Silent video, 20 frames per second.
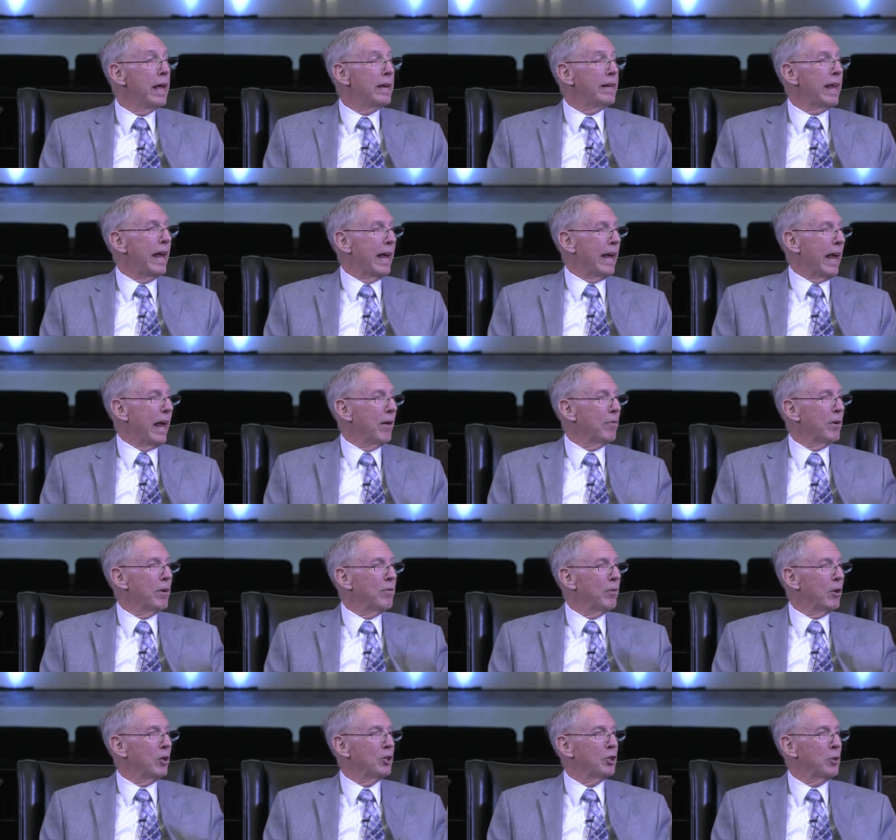Take every
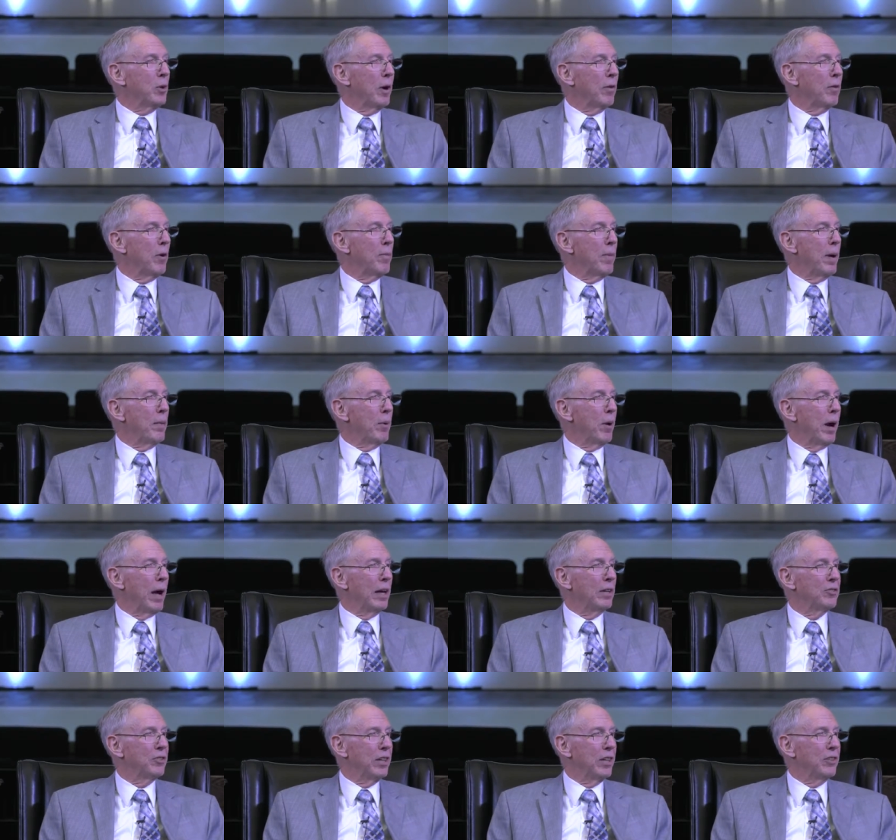verse you ever
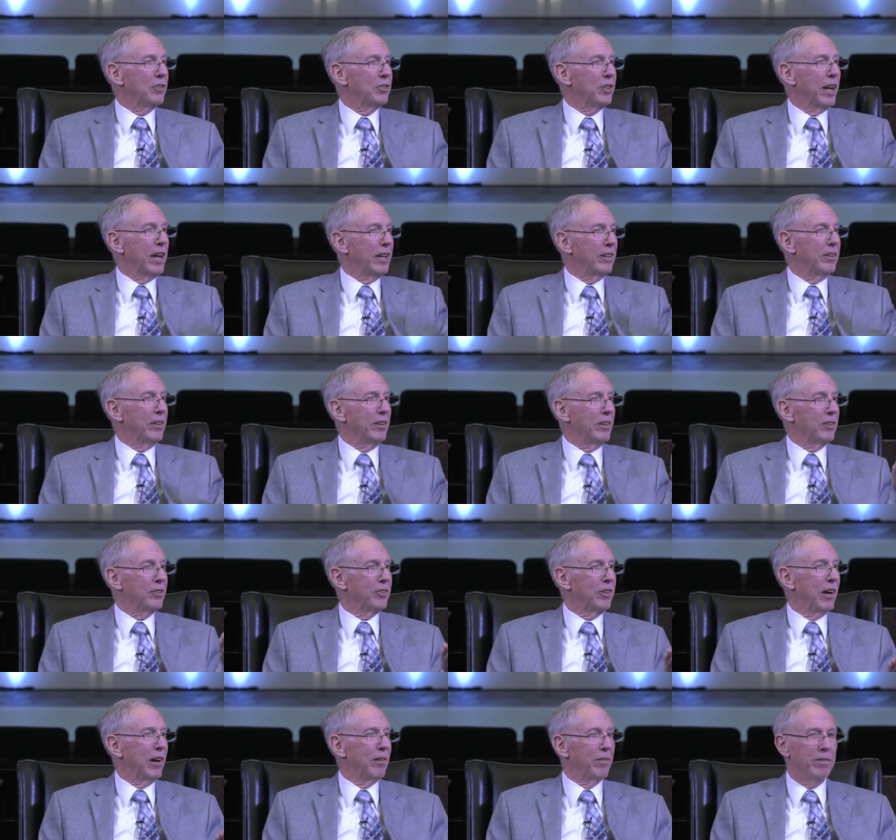memorized and say it to
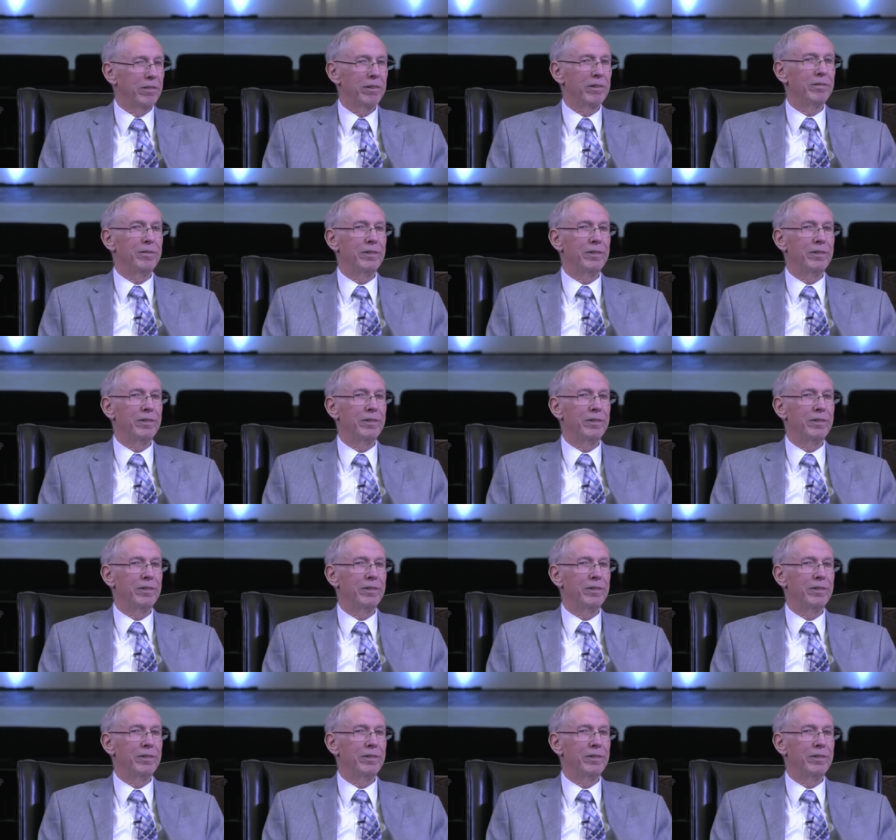yourself.